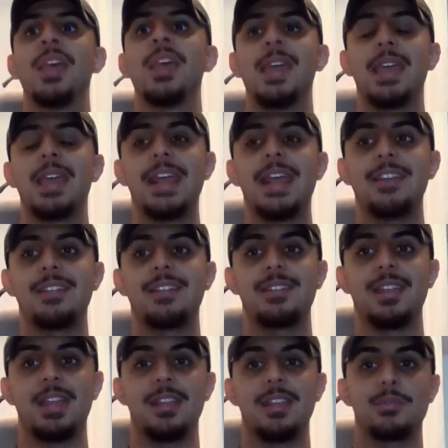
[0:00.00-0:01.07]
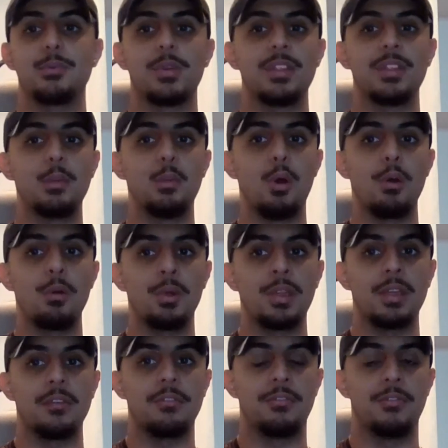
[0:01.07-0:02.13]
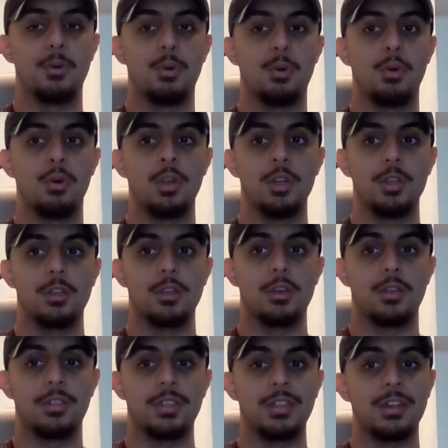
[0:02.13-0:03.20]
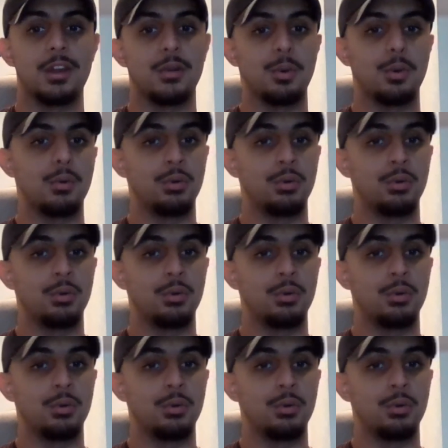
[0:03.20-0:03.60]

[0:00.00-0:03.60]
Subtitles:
it's really worrying for the NRL,